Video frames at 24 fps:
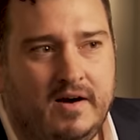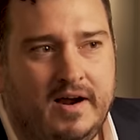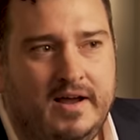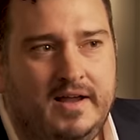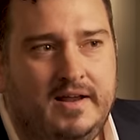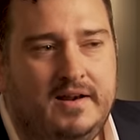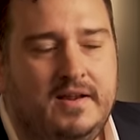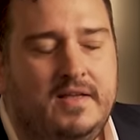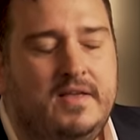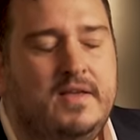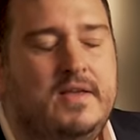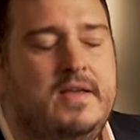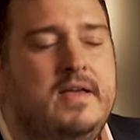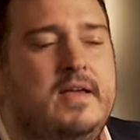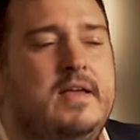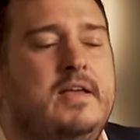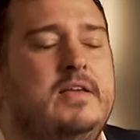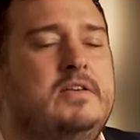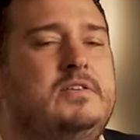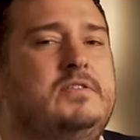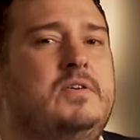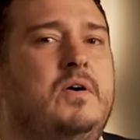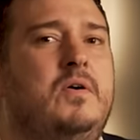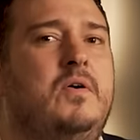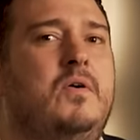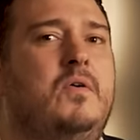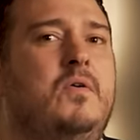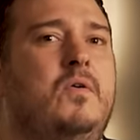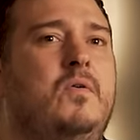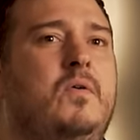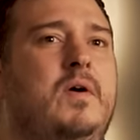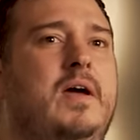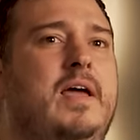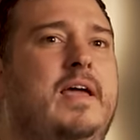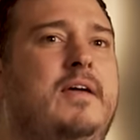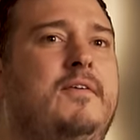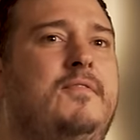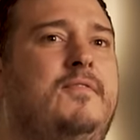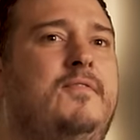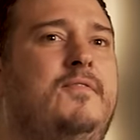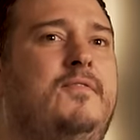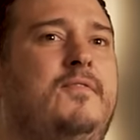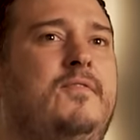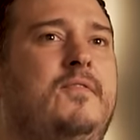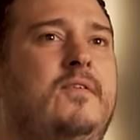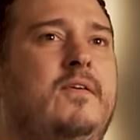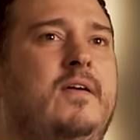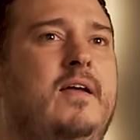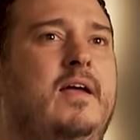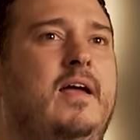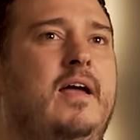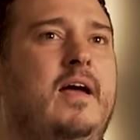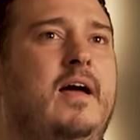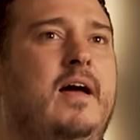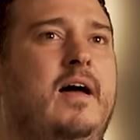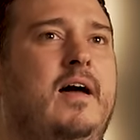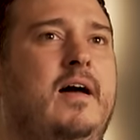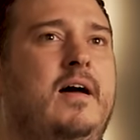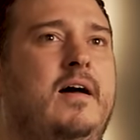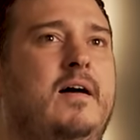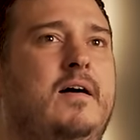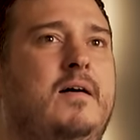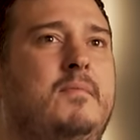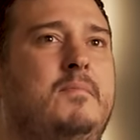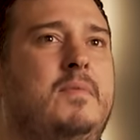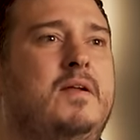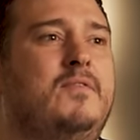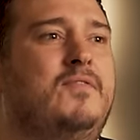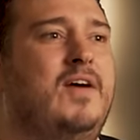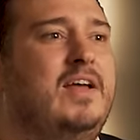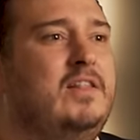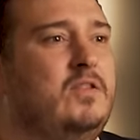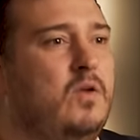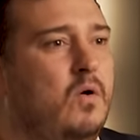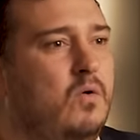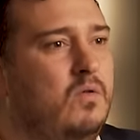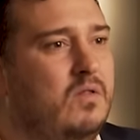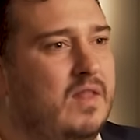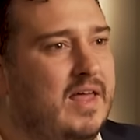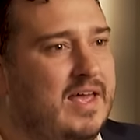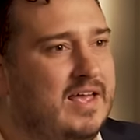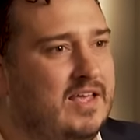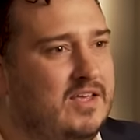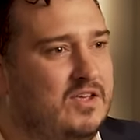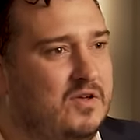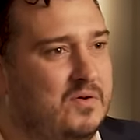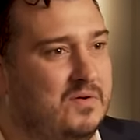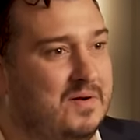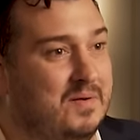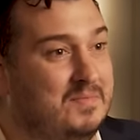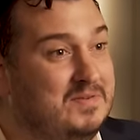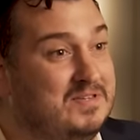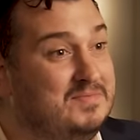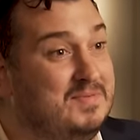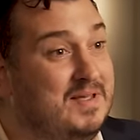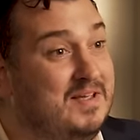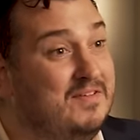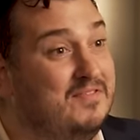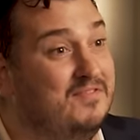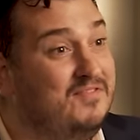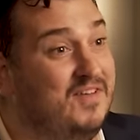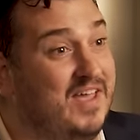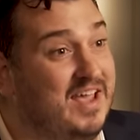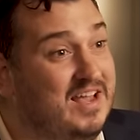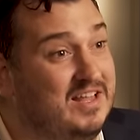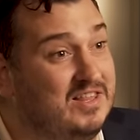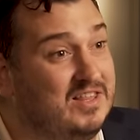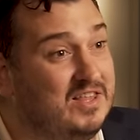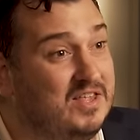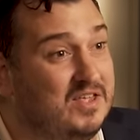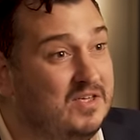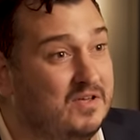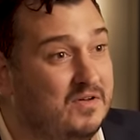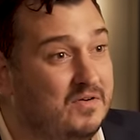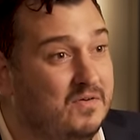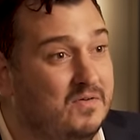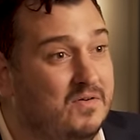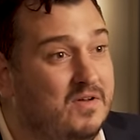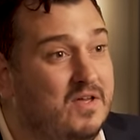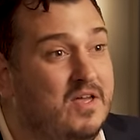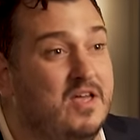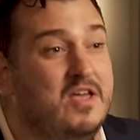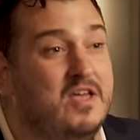Right. So if I don't like you and I'm just being fake to you,